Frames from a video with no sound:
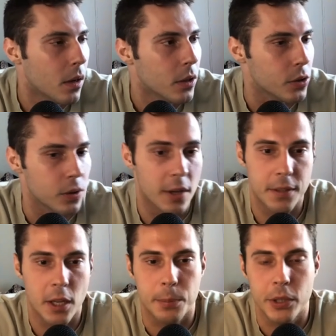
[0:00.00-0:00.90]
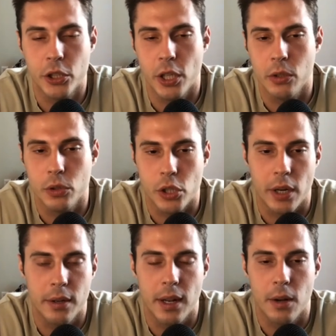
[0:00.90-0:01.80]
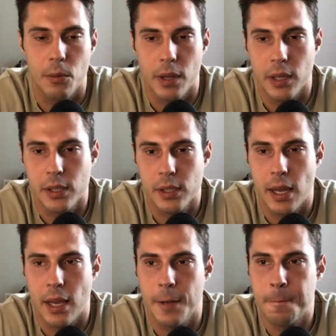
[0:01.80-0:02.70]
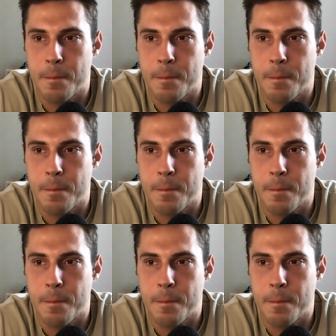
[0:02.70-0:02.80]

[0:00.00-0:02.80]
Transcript: So definitely appreciate you sharing that with us. And